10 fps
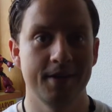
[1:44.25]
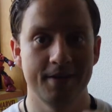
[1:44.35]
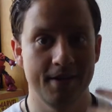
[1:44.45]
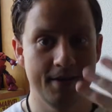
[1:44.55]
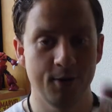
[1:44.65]

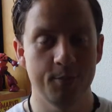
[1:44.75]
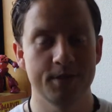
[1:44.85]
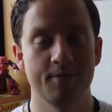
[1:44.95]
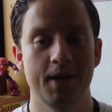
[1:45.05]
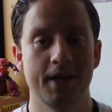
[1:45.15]
in
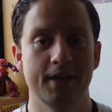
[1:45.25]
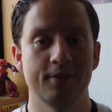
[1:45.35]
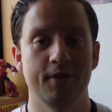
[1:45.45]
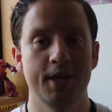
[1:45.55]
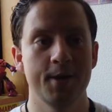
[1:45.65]
hopes of making
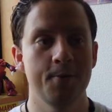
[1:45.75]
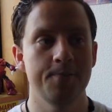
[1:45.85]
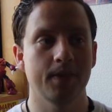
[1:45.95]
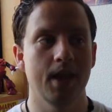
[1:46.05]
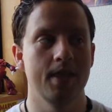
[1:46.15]
this video,